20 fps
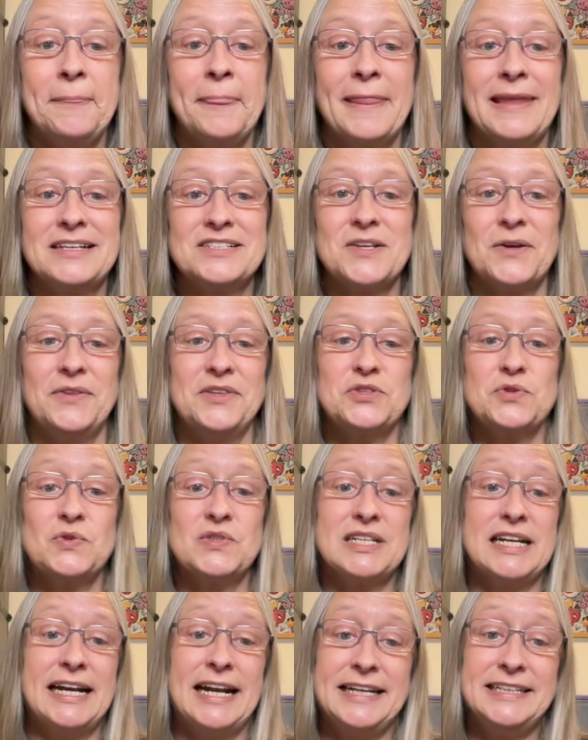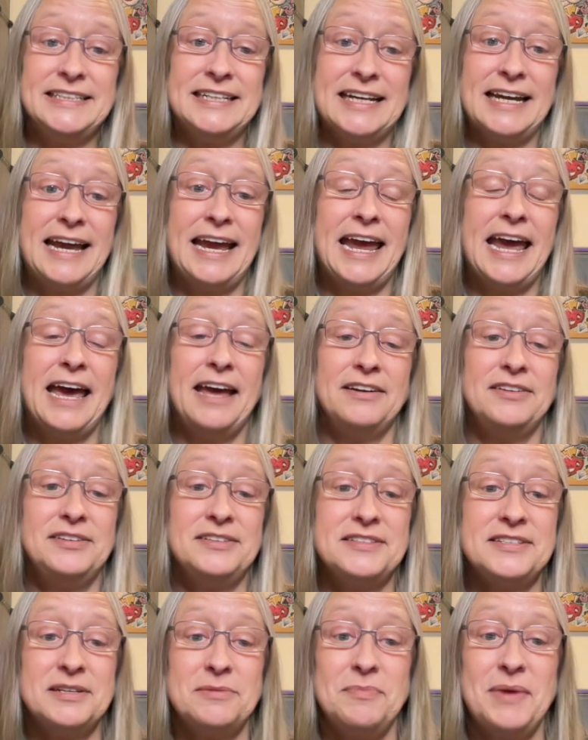So this was an idea I had
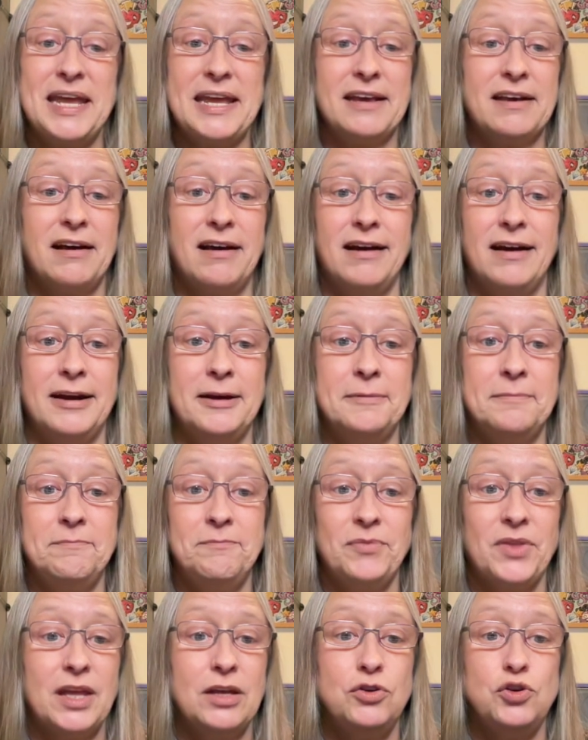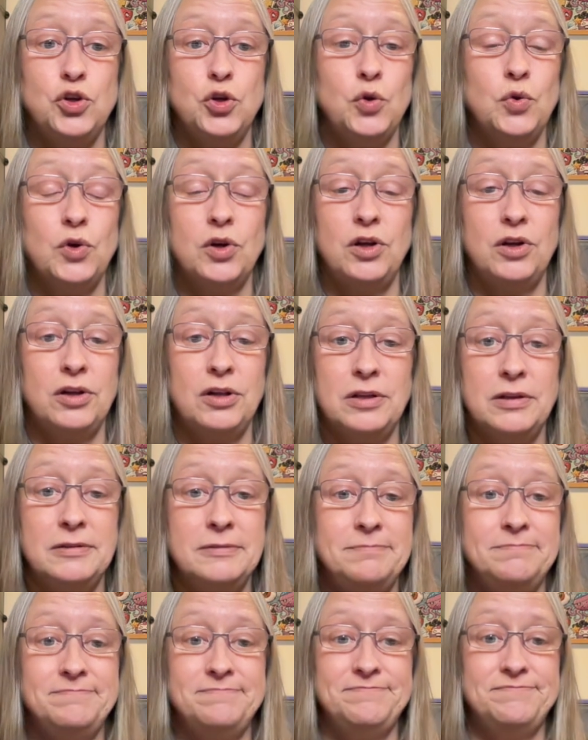to make a noodle
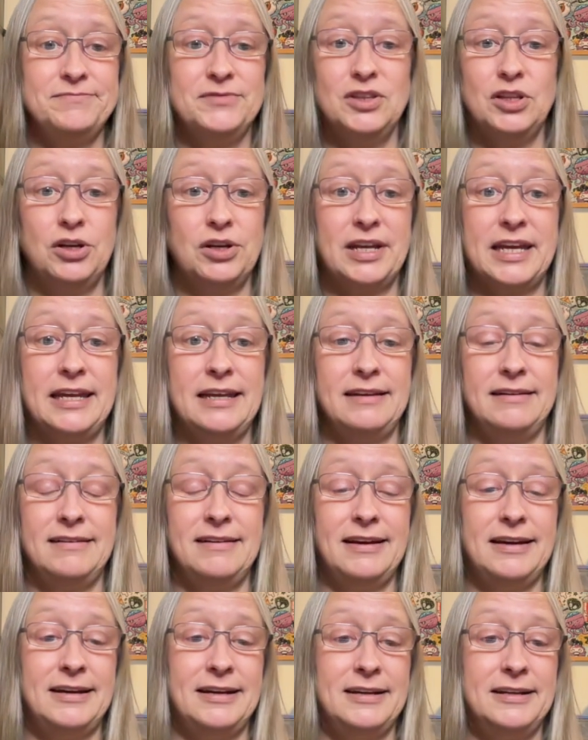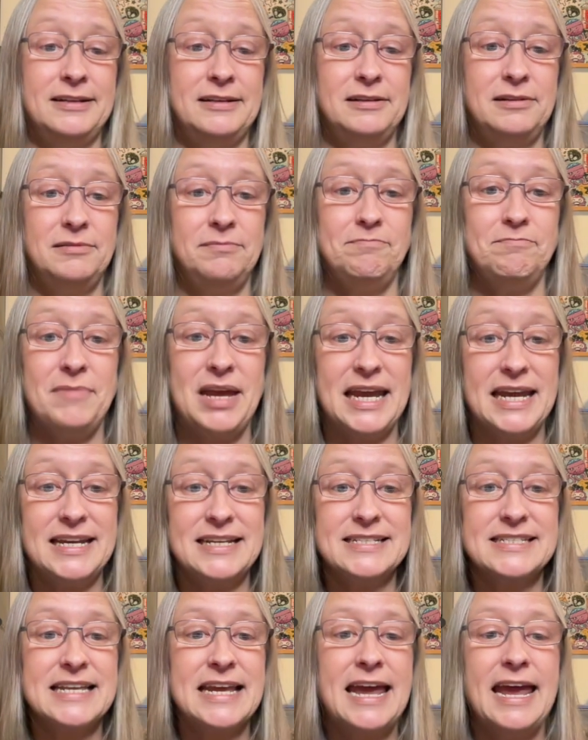looking
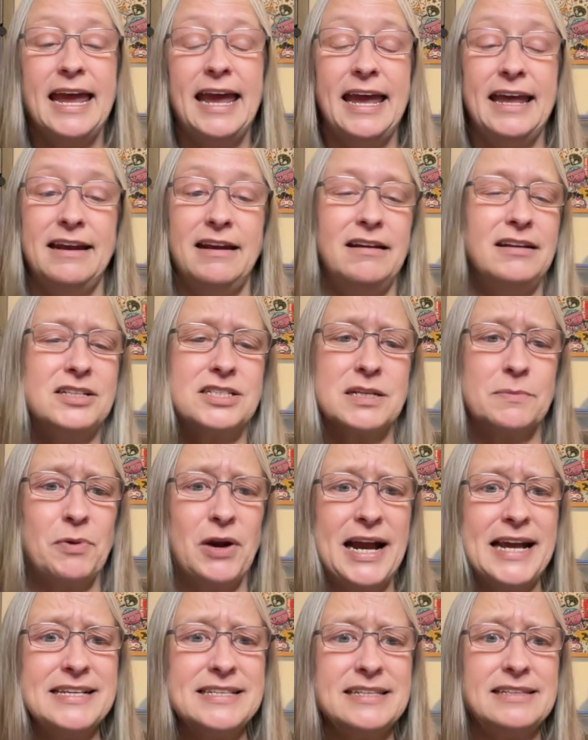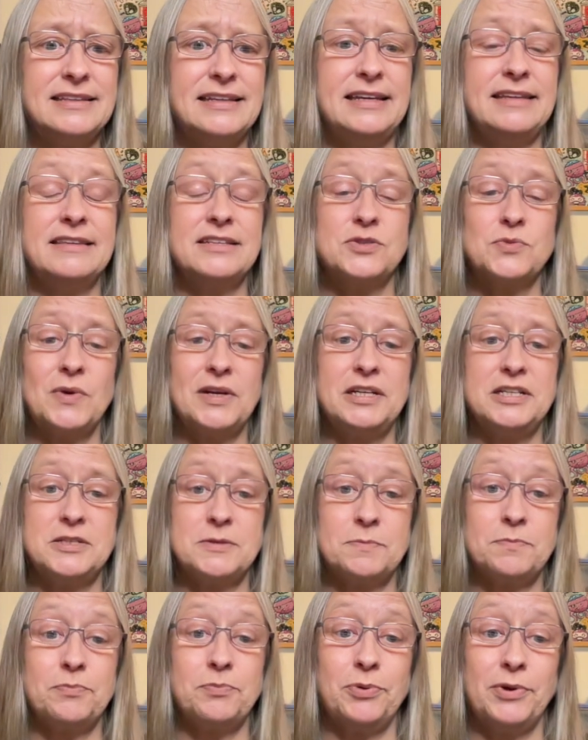maze. And surprisingly, this one is
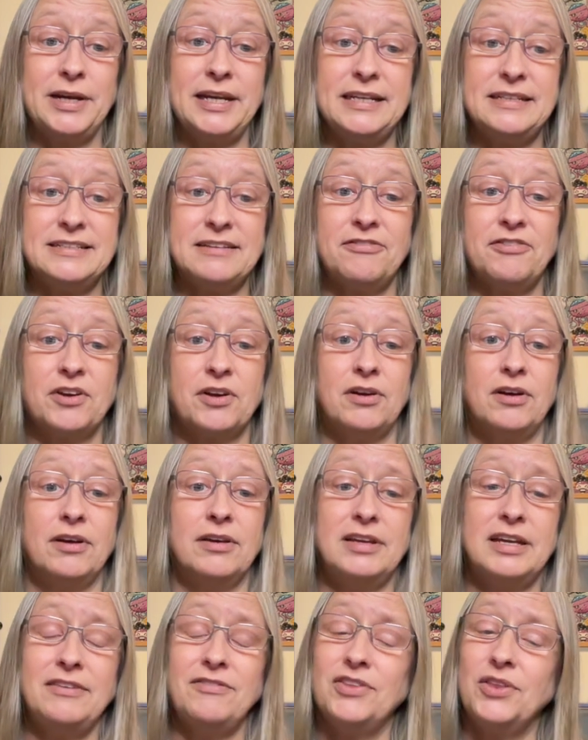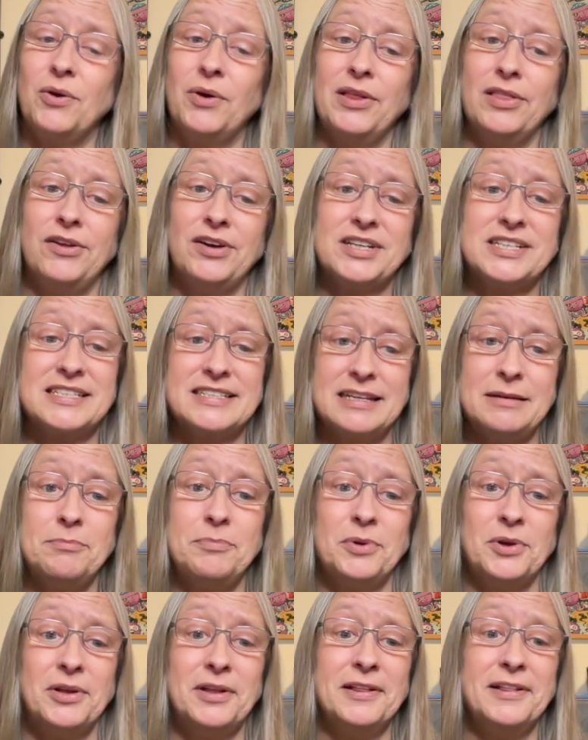pretty difficult, even though it looks
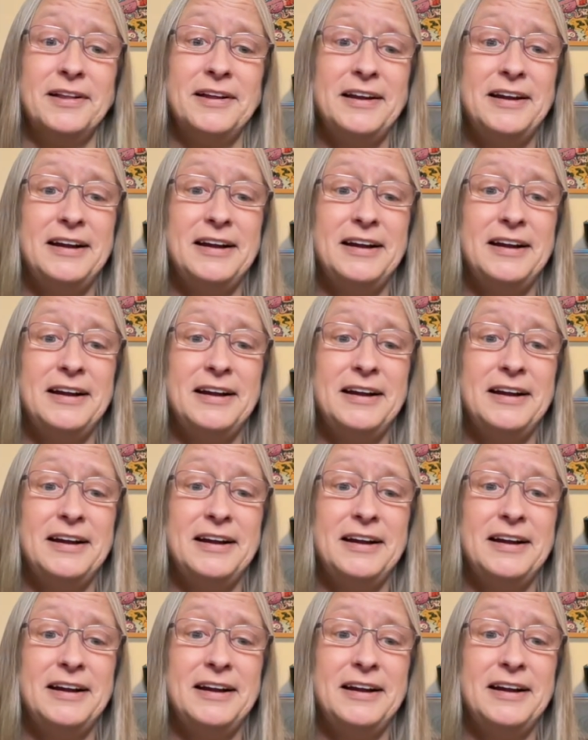simple.